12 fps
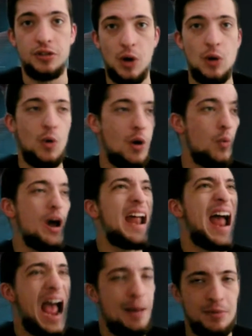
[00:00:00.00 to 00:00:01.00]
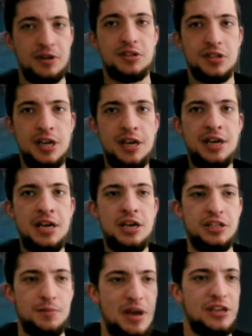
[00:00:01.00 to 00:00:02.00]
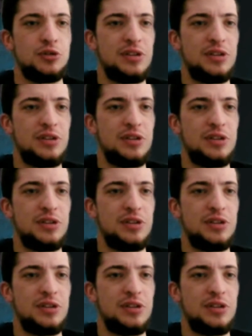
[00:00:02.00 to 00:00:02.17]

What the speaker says: What happened to make you